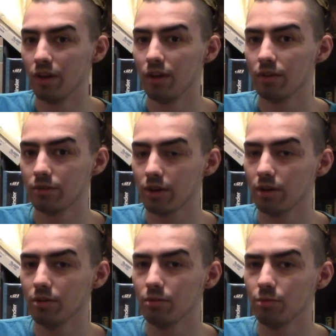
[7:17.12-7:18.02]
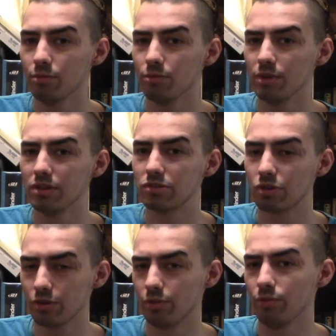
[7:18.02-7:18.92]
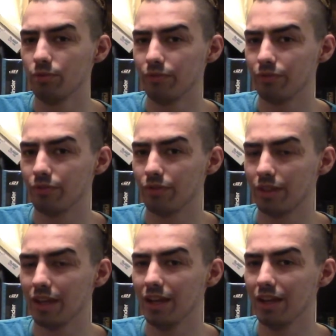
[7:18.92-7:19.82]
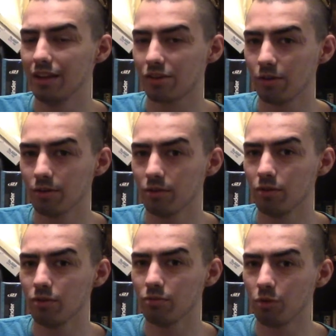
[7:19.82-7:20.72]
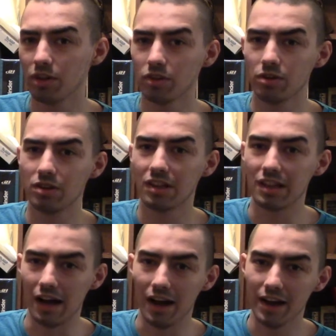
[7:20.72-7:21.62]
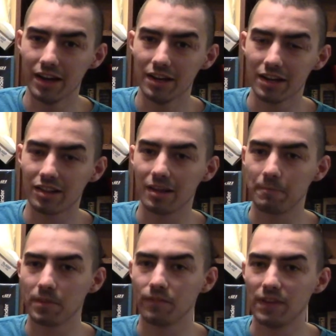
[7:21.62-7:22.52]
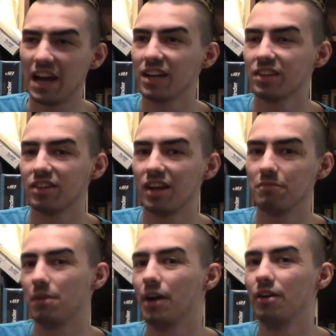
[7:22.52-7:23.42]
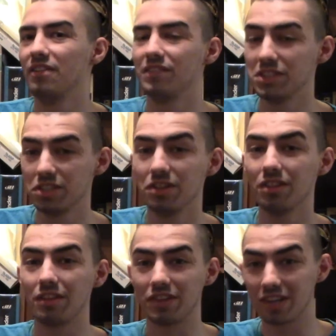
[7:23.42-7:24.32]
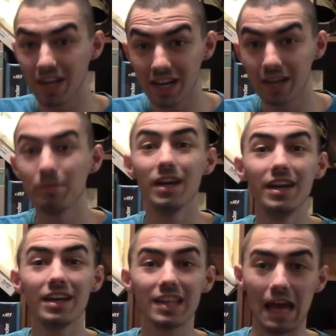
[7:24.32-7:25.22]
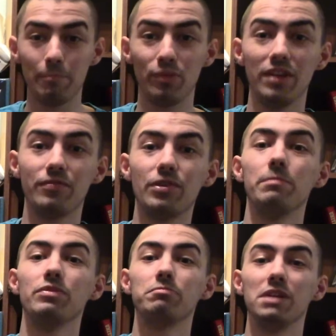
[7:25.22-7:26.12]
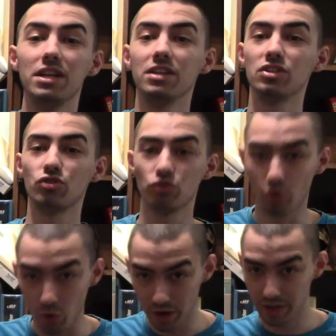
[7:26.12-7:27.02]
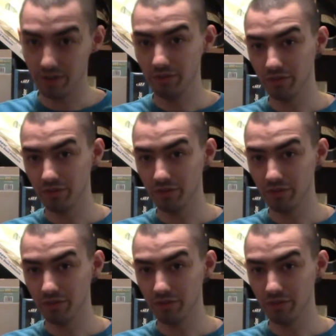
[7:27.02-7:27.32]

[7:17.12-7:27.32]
So, in truth, the turtle was a good design, except for the fact that modern inventions of the time kept it from being destroyed.